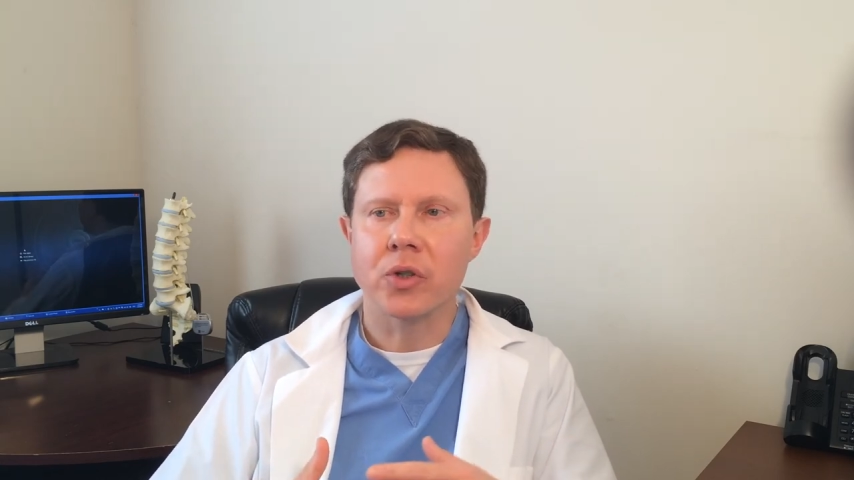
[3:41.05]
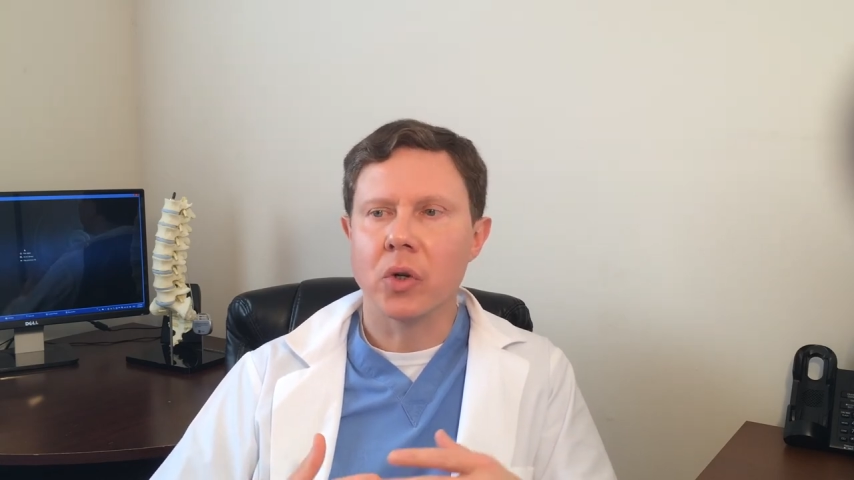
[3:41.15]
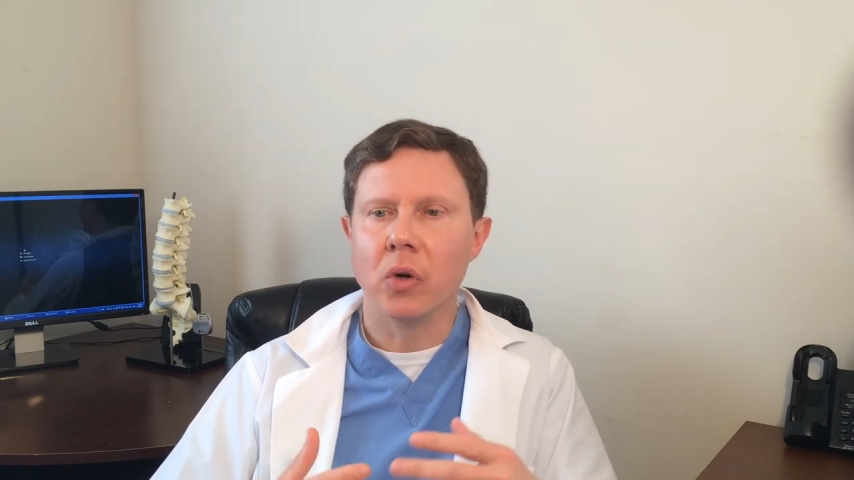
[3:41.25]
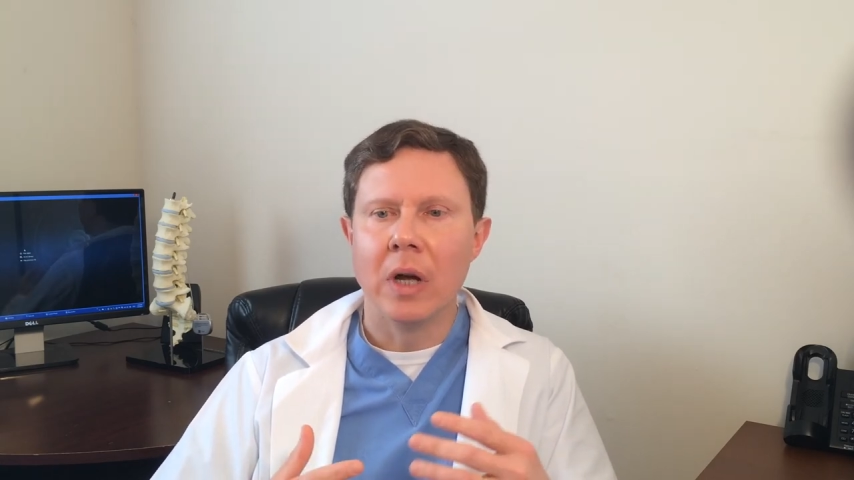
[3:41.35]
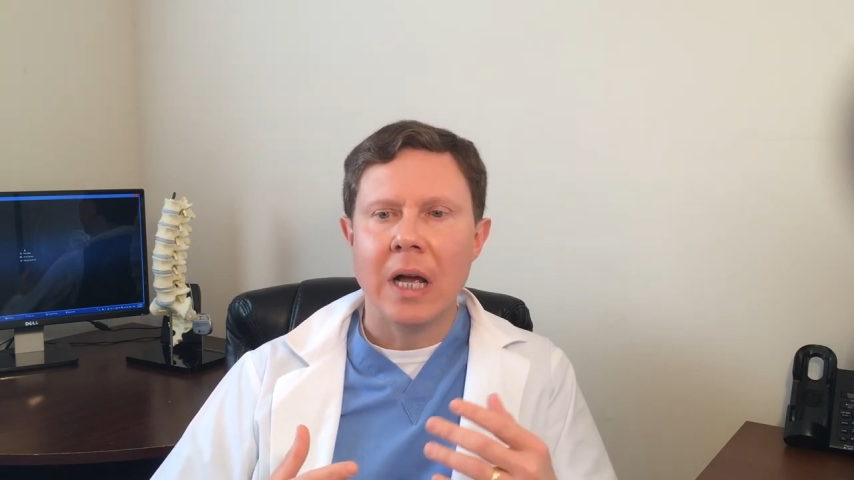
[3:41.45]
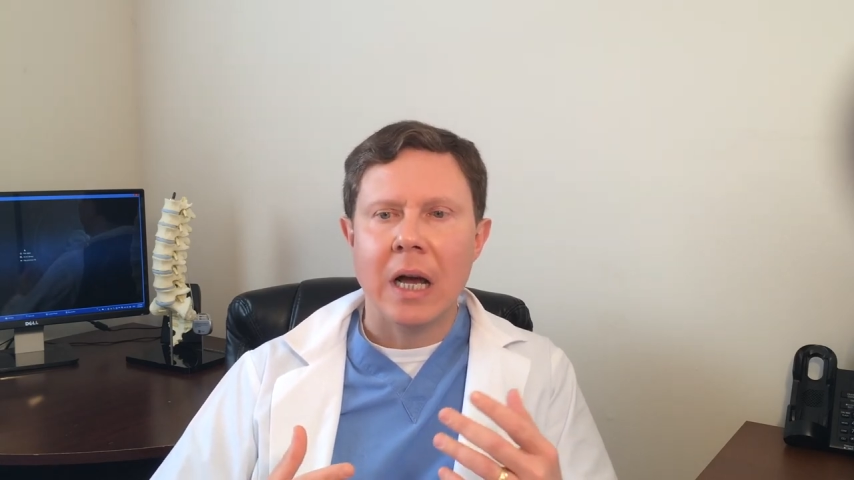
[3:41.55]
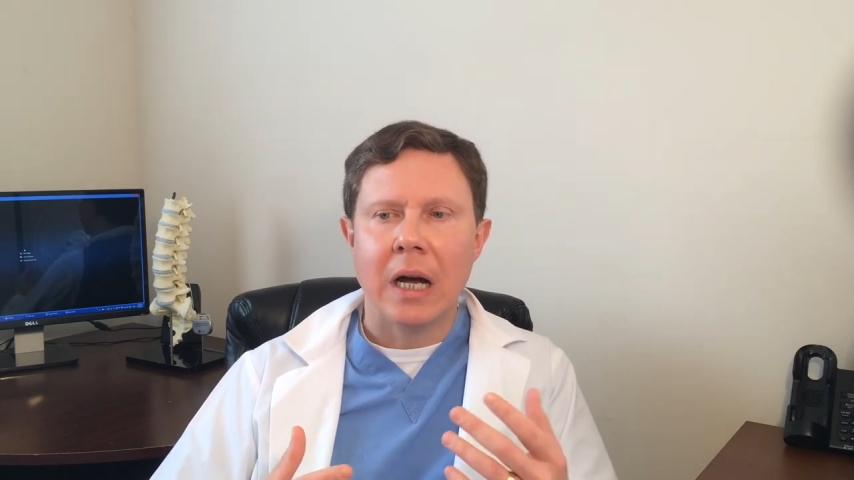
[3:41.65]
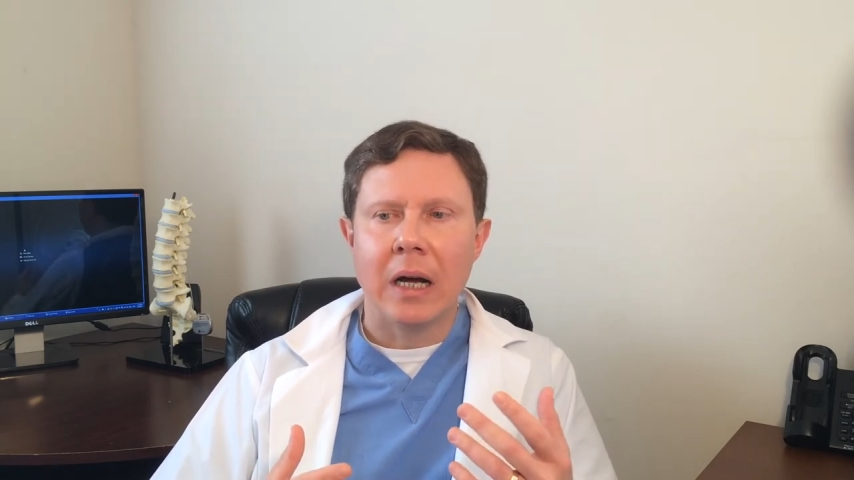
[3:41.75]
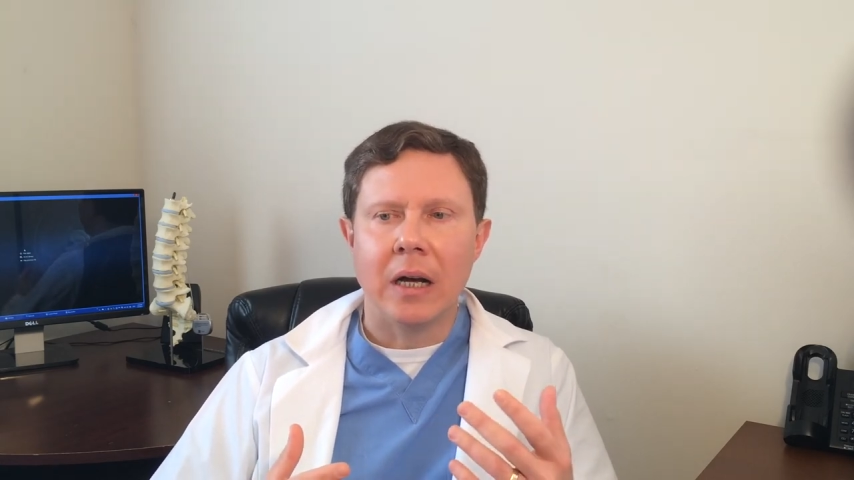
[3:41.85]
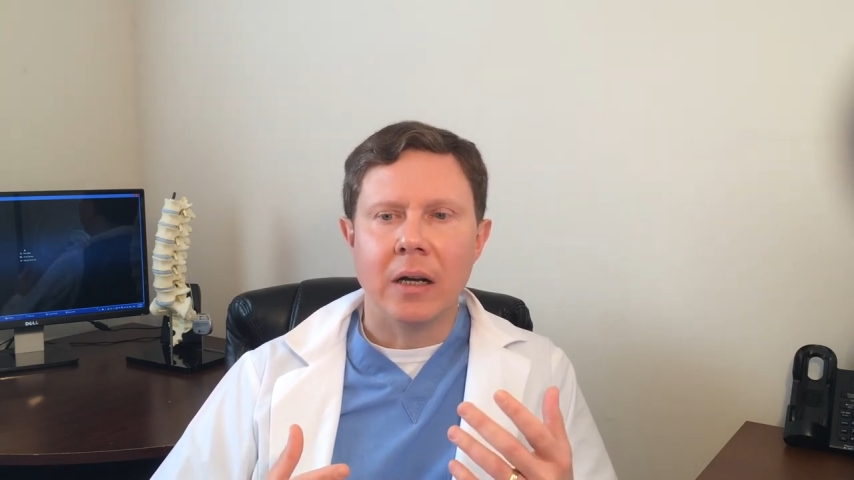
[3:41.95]
So,
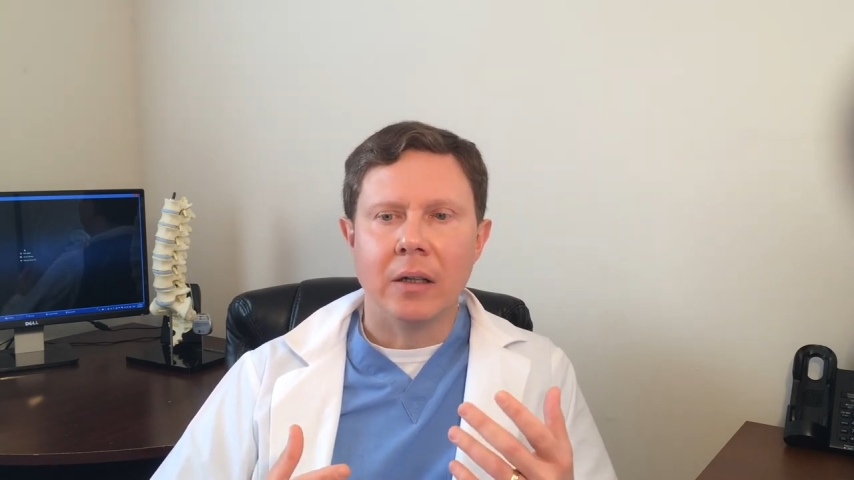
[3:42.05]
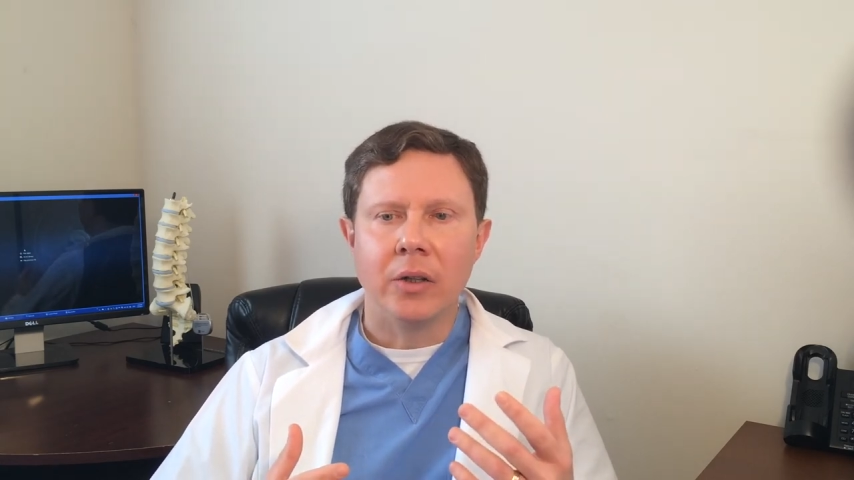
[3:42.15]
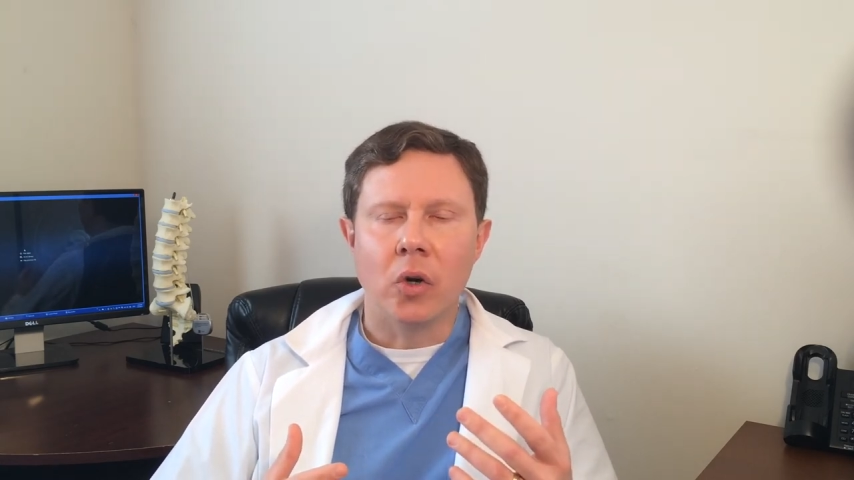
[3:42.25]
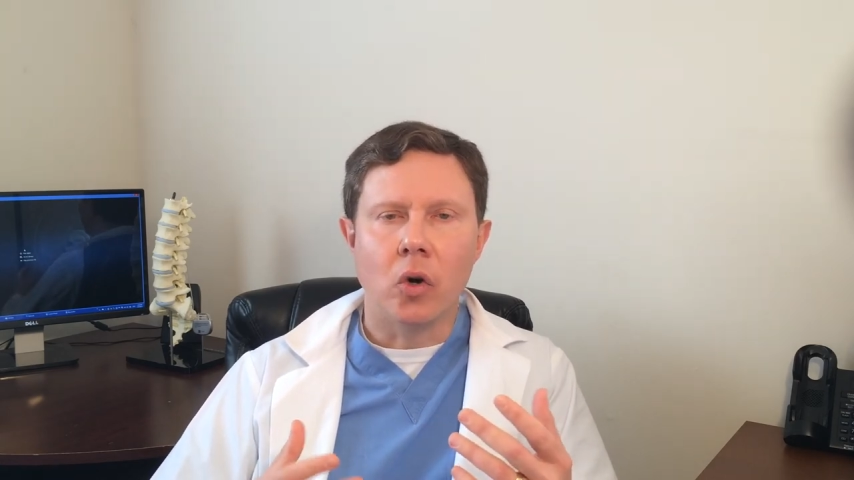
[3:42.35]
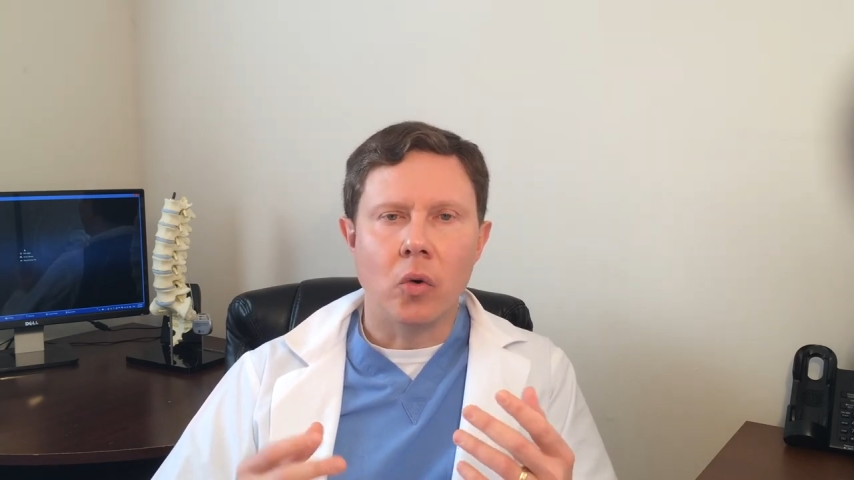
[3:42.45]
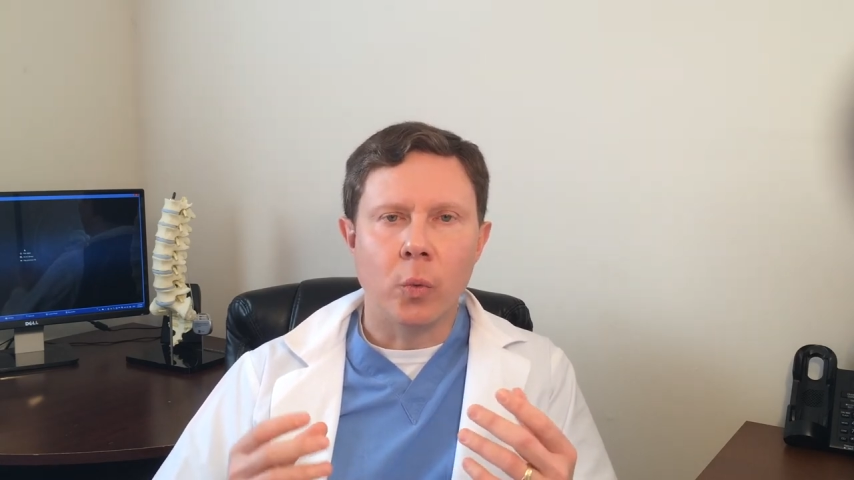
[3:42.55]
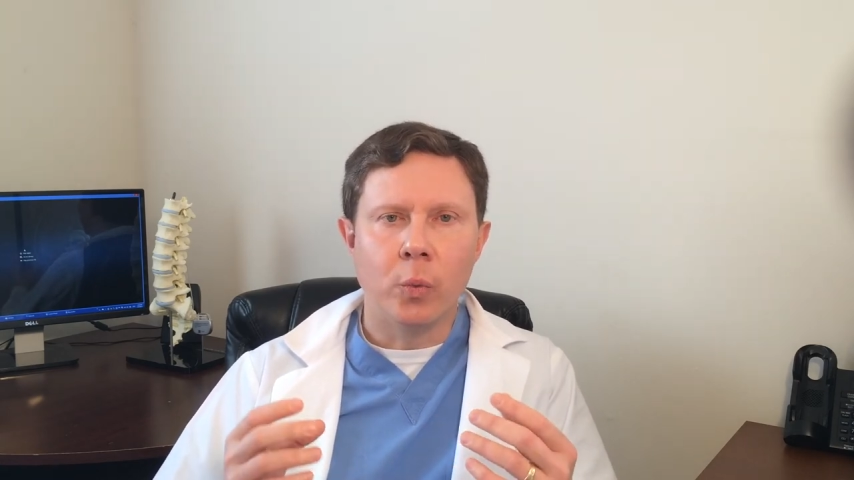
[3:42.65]
uh, you know,